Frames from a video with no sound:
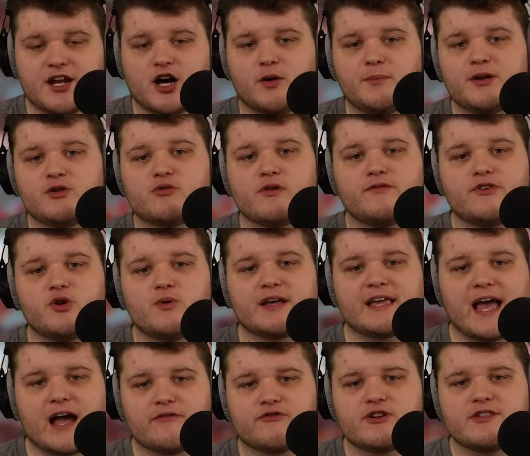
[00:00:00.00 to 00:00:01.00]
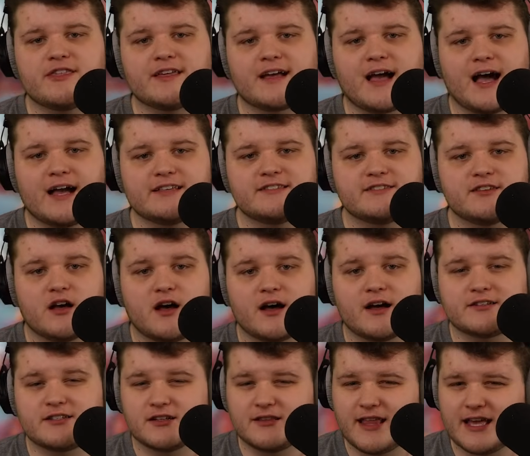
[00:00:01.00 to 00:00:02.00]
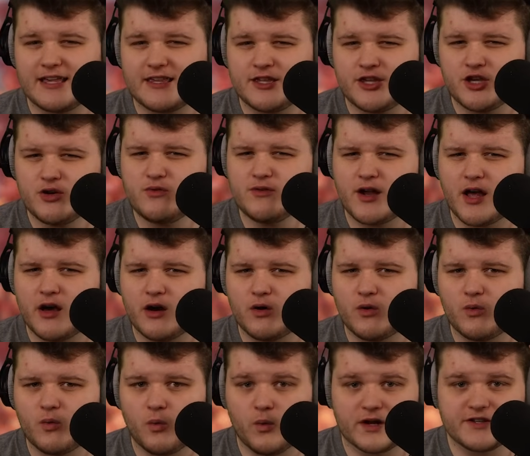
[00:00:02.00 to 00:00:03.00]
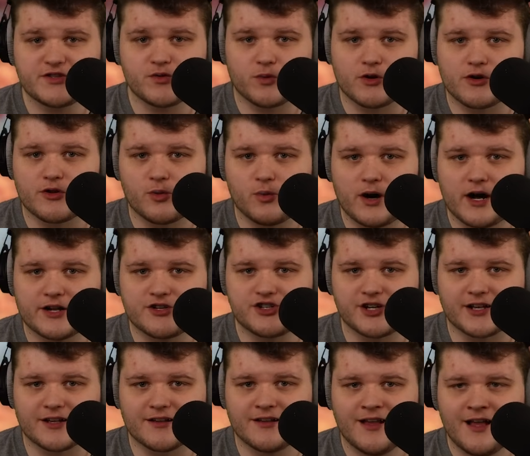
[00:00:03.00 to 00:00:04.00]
I'll be reviewing everything I saw to let you know what's worth watching.